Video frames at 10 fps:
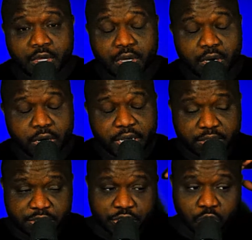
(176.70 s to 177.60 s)
All right,
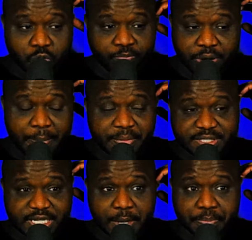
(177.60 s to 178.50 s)
so prime
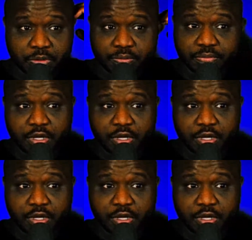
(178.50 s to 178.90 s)
example,